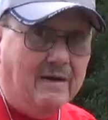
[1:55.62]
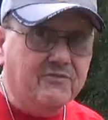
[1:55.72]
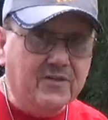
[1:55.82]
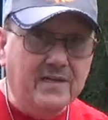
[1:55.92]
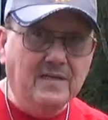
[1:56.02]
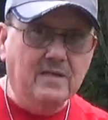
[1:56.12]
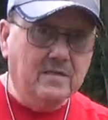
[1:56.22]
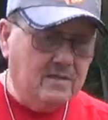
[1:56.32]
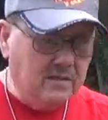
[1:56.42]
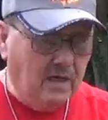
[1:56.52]
I've seen it
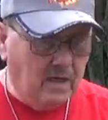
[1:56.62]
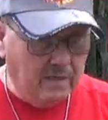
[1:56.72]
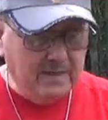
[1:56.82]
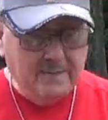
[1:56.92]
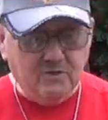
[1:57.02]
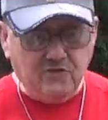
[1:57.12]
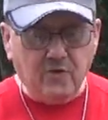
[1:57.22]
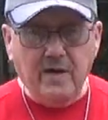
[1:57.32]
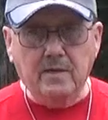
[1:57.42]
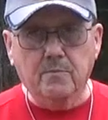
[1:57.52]

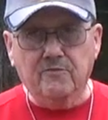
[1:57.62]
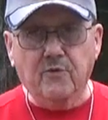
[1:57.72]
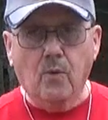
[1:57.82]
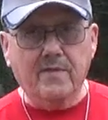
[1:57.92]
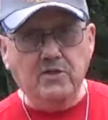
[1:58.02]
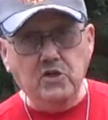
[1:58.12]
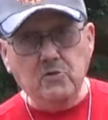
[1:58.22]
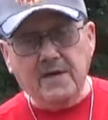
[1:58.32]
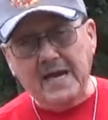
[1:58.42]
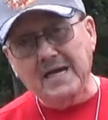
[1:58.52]
demonstrated before that you
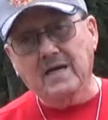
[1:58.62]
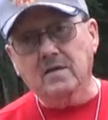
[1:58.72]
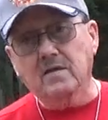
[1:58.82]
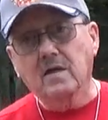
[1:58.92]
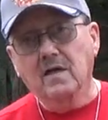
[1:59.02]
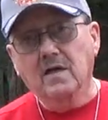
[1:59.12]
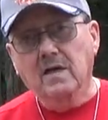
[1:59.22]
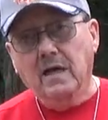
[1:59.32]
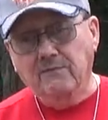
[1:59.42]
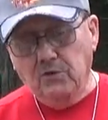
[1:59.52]
can,
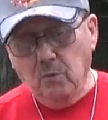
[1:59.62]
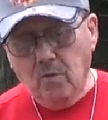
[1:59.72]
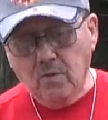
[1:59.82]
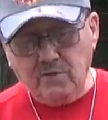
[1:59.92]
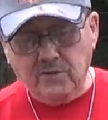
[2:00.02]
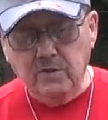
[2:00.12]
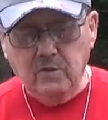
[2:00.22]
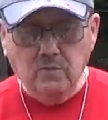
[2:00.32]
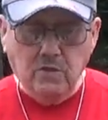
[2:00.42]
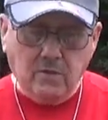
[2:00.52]
if you want
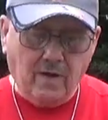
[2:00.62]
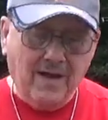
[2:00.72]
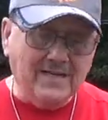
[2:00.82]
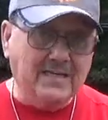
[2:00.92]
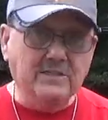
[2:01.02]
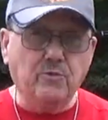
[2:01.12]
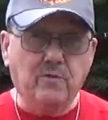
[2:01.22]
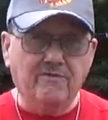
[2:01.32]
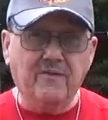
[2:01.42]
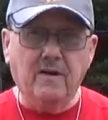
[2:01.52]
to, you can light these with
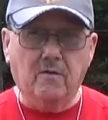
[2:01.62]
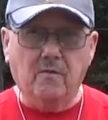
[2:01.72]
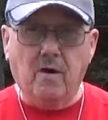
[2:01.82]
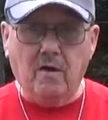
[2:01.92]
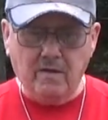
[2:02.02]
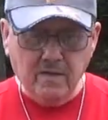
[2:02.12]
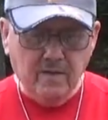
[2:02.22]
a ferro rod.